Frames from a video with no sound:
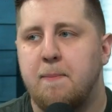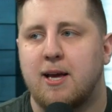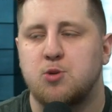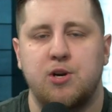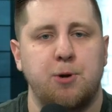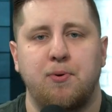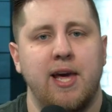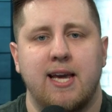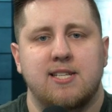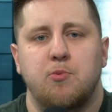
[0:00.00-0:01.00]
Because when you're
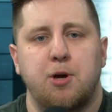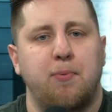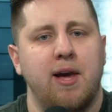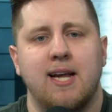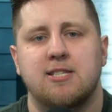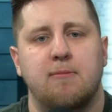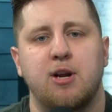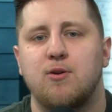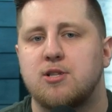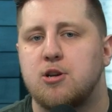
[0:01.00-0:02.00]
playing, like I said, when you're playing against
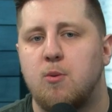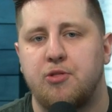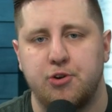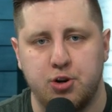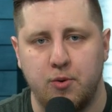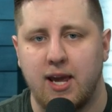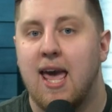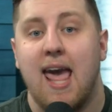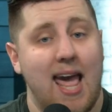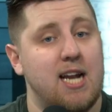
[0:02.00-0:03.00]
somebody who doesn't know what they're doing,
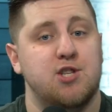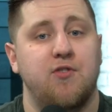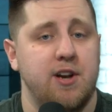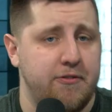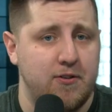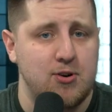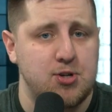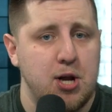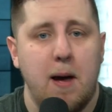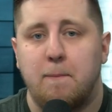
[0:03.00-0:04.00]
it is fun at
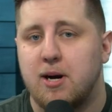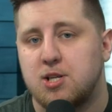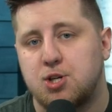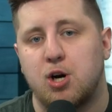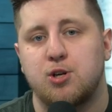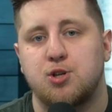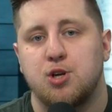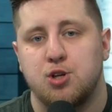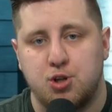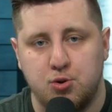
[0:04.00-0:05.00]
first, but it starts
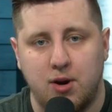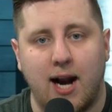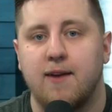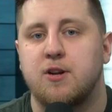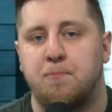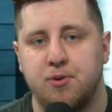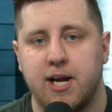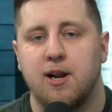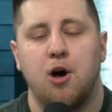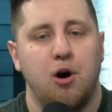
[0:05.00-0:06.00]
to kind of
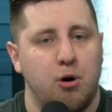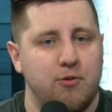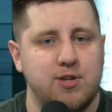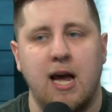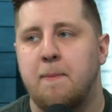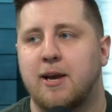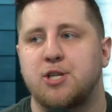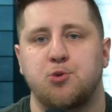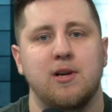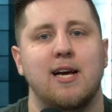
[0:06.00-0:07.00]
deplete over time because
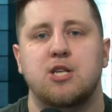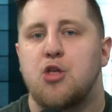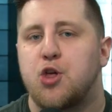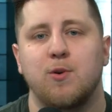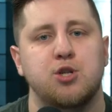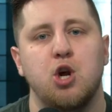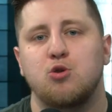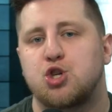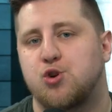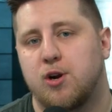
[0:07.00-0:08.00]
you realize there is no
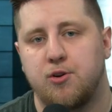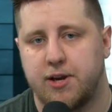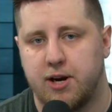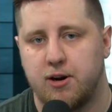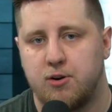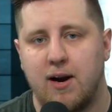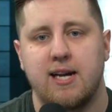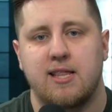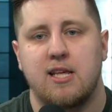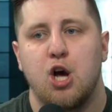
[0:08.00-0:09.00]
struggle here,
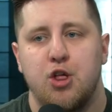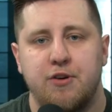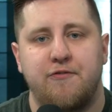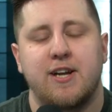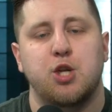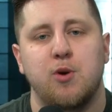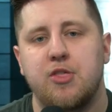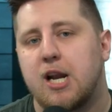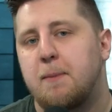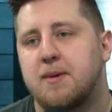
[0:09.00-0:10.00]
right? The victory
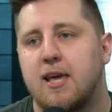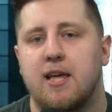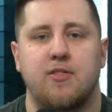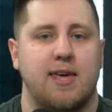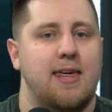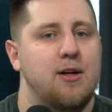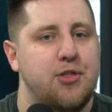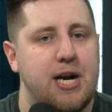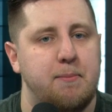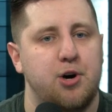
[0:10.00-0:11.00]
that I'm getting, the kill
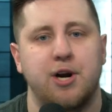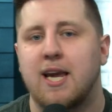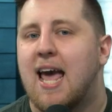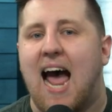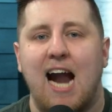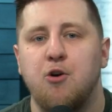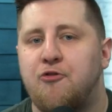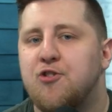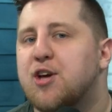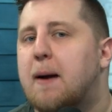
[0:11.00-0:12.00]
that I'm earning, I don't
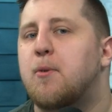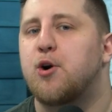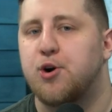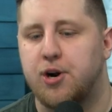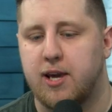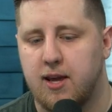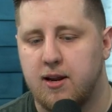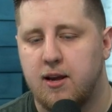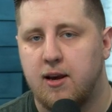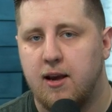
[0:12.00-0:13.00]
feel like I'm earning it.
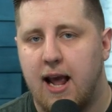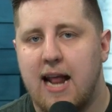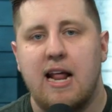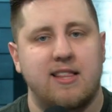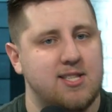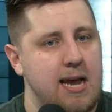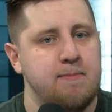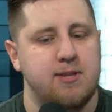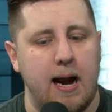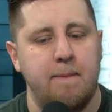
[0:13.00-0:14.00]
And at the same
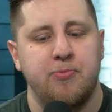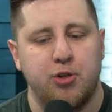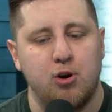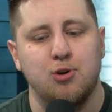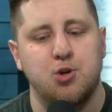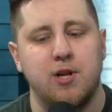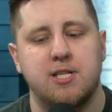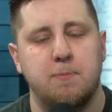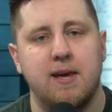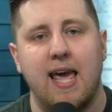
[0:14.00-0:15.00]
time, there also needs
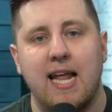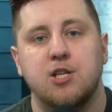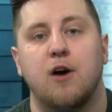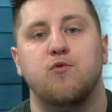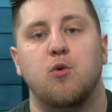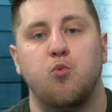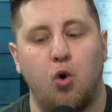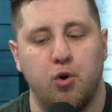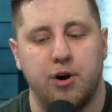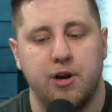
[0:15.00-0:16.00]
to be a hint of
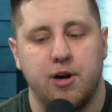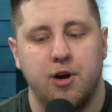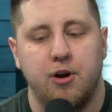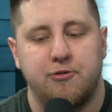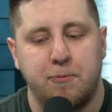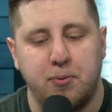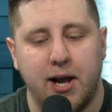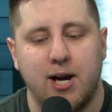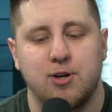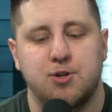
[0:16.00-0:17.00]
reward for
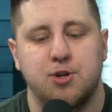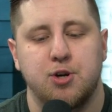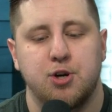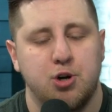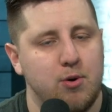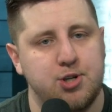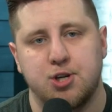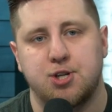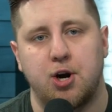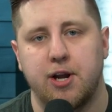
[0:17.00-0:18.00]
players who are
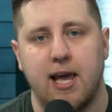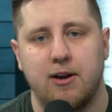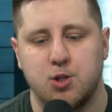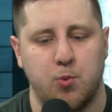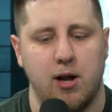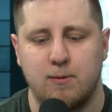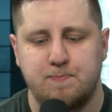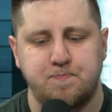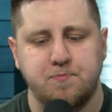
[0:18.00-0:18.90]
just starting out as well.